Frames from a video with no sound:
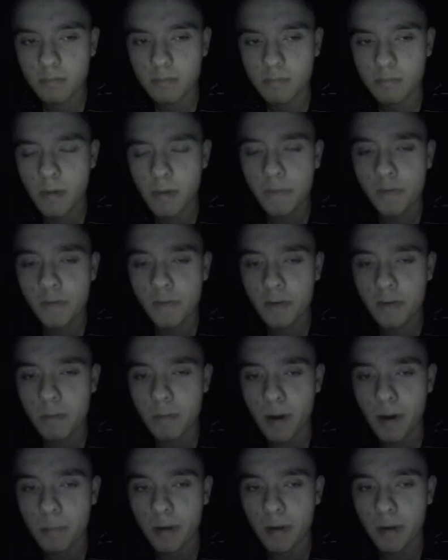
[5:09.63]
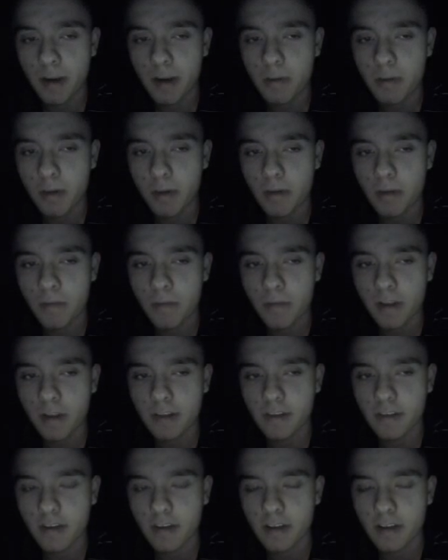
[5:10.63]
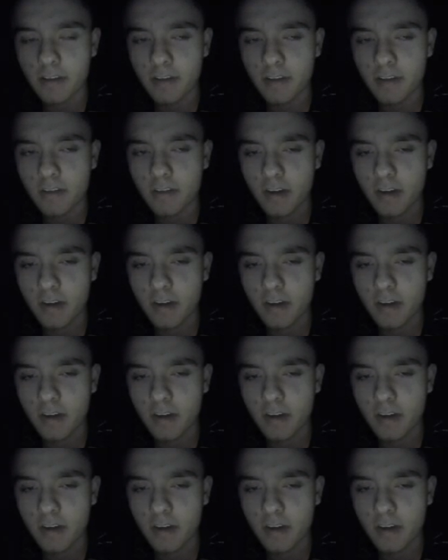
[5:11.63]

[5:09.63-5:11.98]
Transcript: Maybe it's just my opinion, but I feel like these cutscenes